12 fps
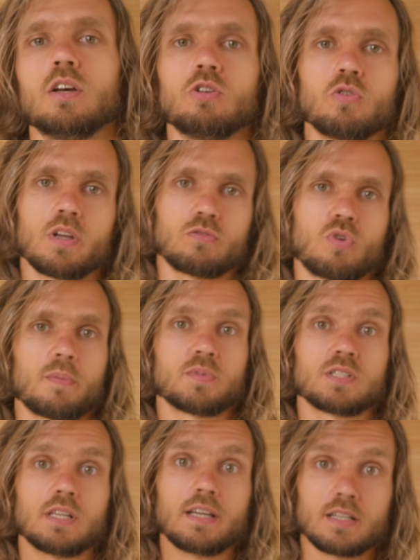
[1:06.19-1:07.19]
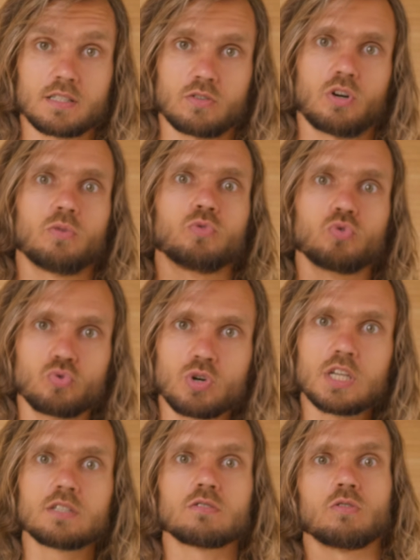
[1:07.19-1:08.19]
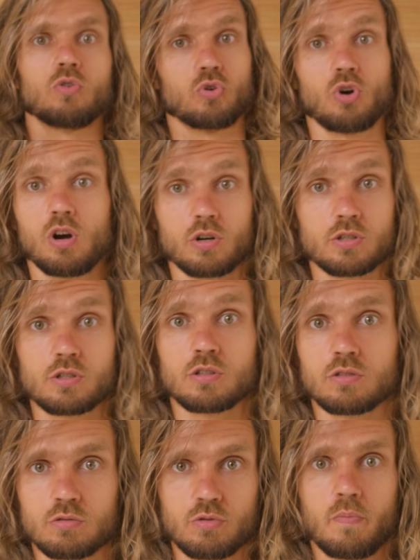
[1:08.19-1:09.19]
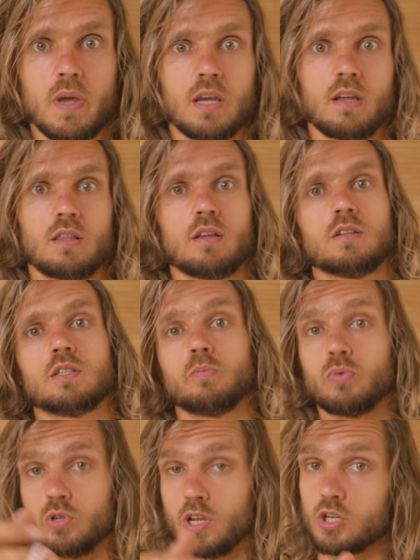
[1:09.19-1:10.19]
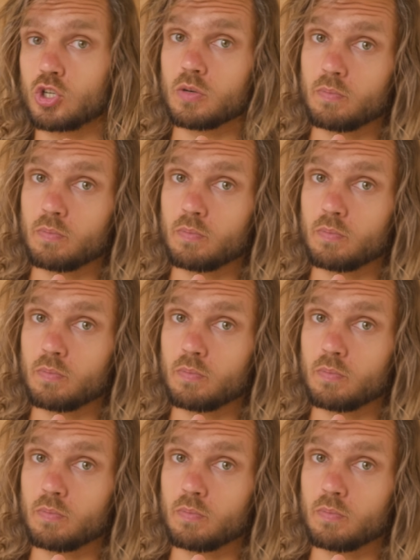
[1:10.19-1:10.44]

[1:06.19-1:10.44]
You can wrap slings around trees or rocks to make it as a protection